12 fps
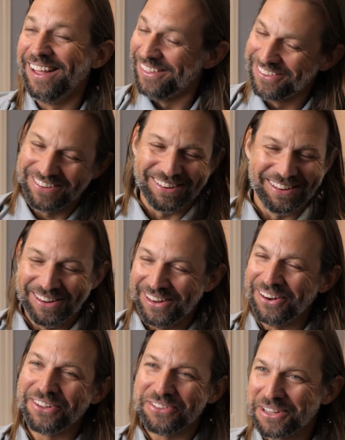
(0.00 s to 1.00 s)
yeah, that's right, and,
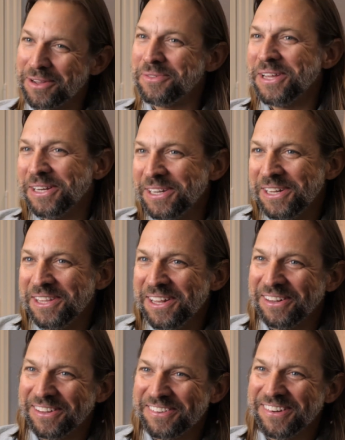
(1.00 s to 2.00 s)
and also come and Agnini
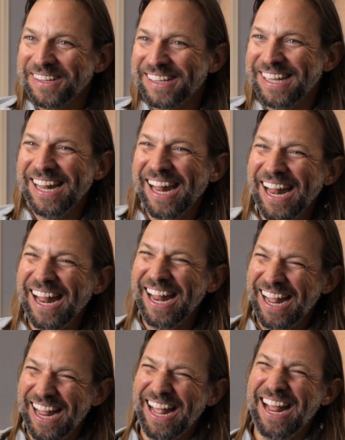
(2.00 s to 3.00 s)
Dental,
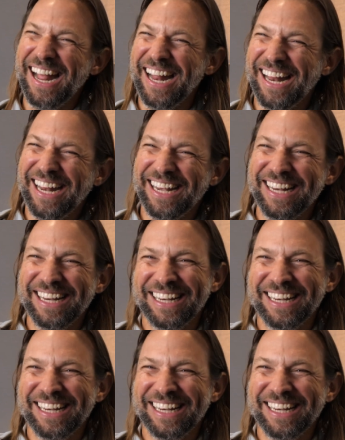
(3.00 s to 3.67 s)
that's